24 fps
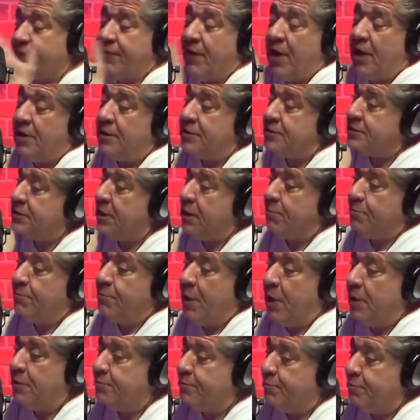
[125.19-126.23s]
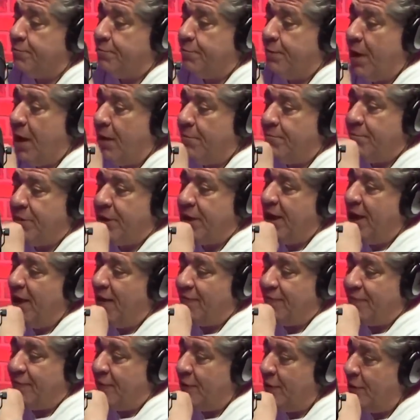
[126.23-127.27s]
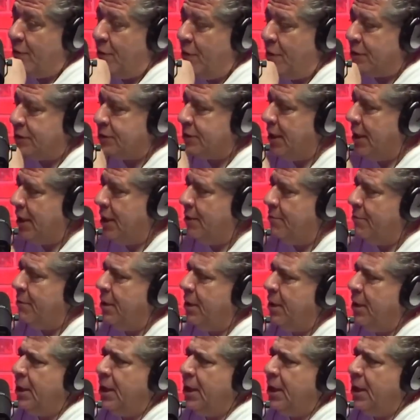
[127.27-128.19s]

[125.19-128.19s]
violence thing bummed me out for a long time.